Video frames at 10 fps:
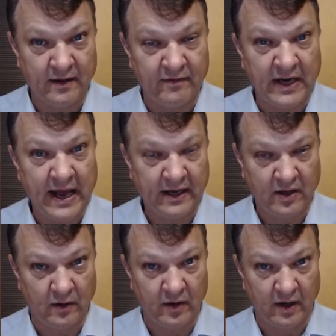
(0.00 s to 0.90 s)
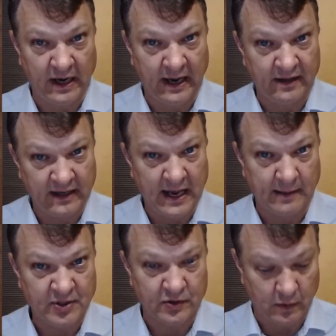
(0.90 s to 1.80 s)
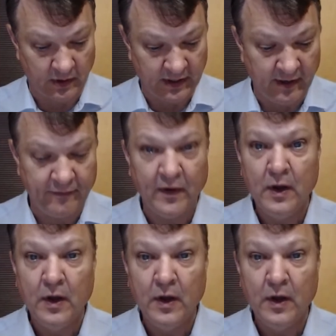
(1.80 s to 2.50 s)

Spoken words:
the vernacular and the options world, if